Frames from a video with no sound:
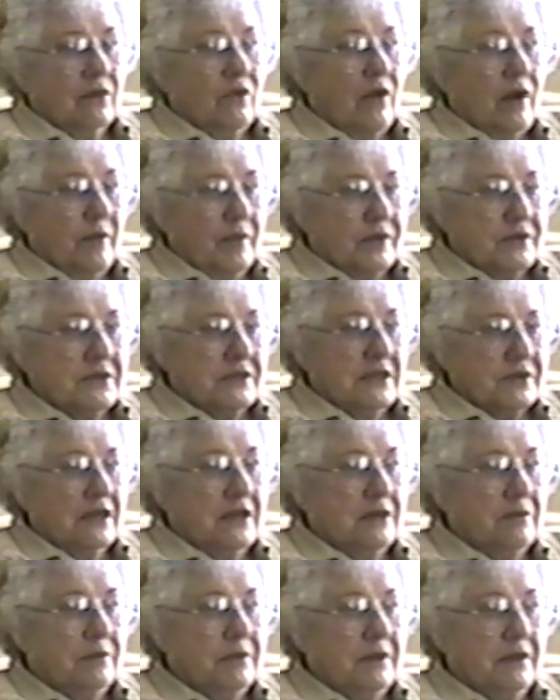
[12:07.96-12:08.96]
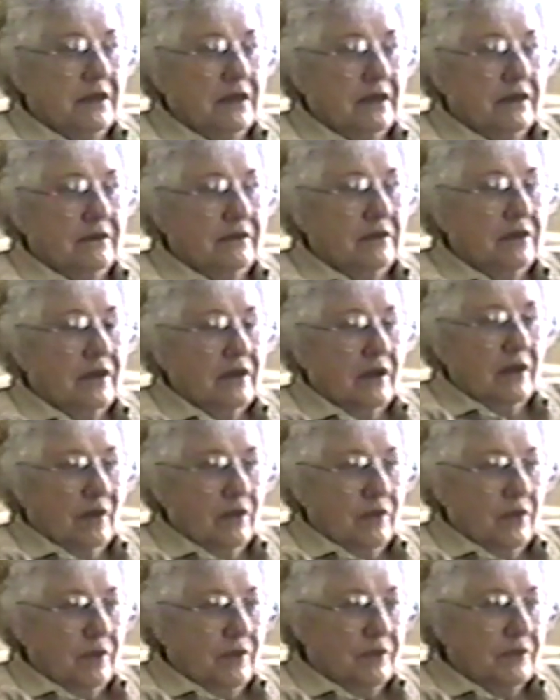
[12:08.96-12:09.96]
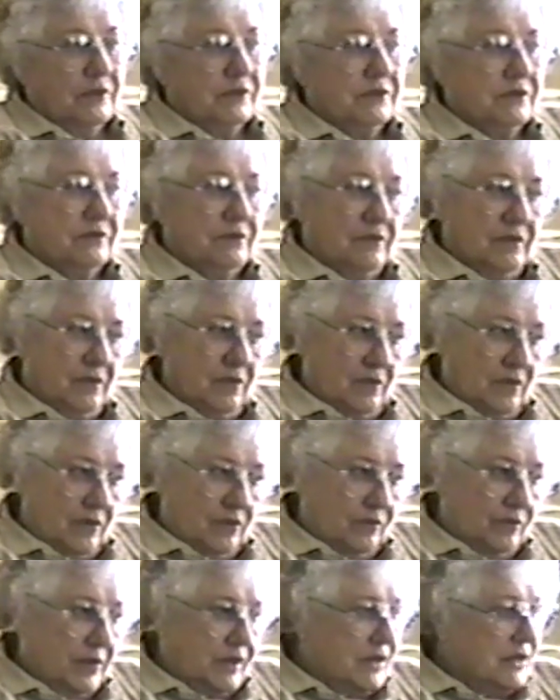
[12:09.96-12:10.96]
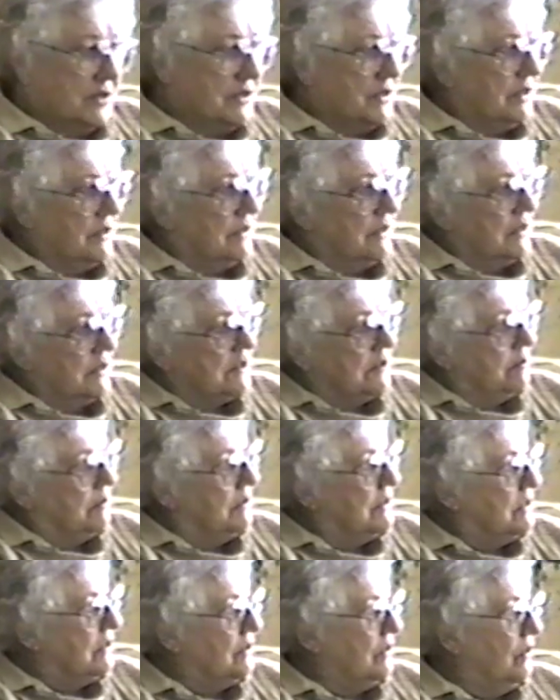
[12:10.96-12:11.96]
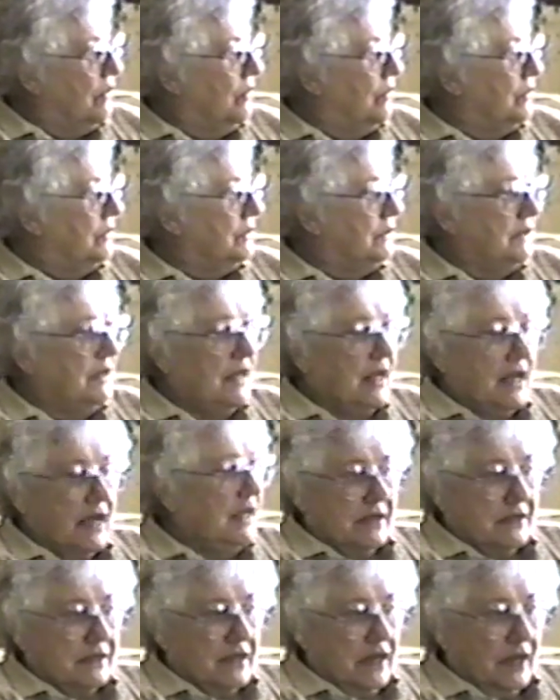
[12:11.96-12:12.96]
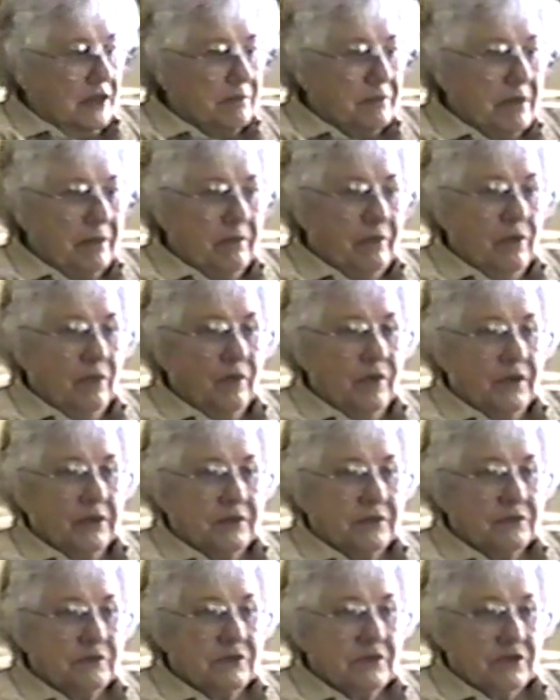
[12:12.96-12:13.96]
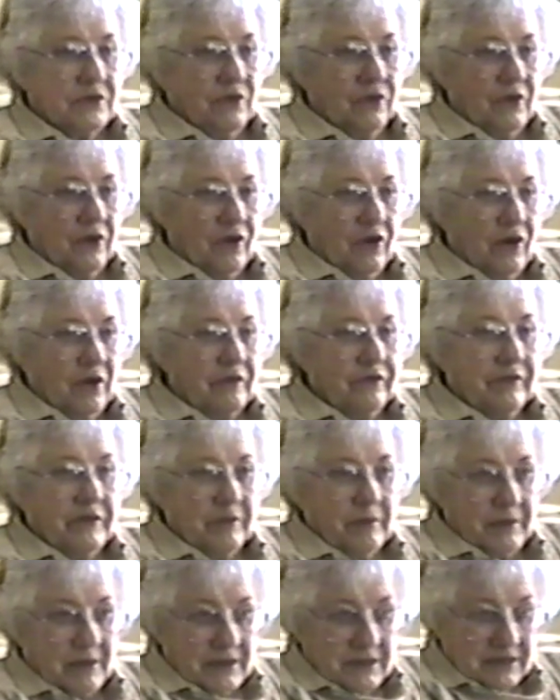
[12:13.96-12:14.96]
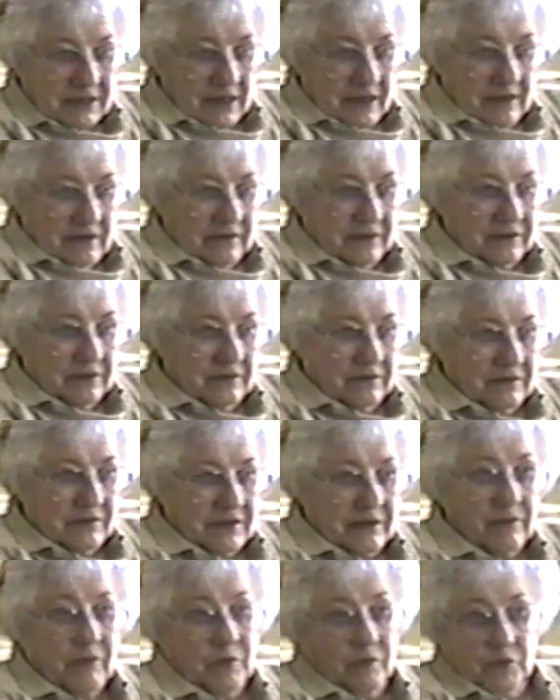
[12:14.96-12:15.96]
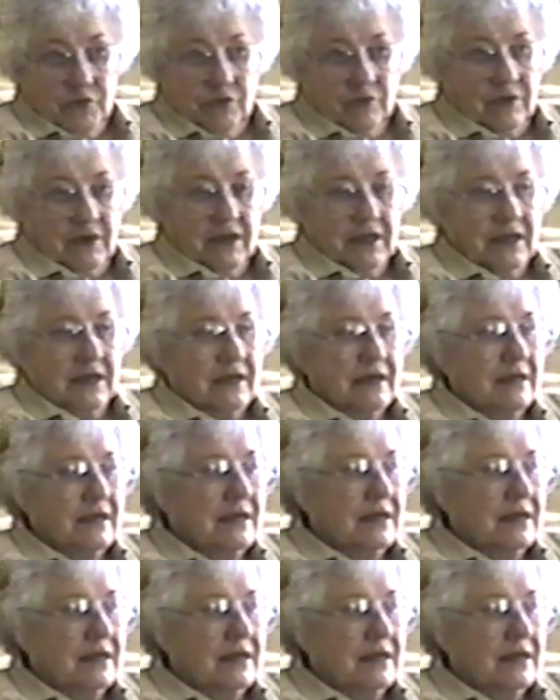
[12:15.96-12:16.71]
what was needed to be done. It was arranging things to be sold, telling people what was going on with the big sale, someone was running it,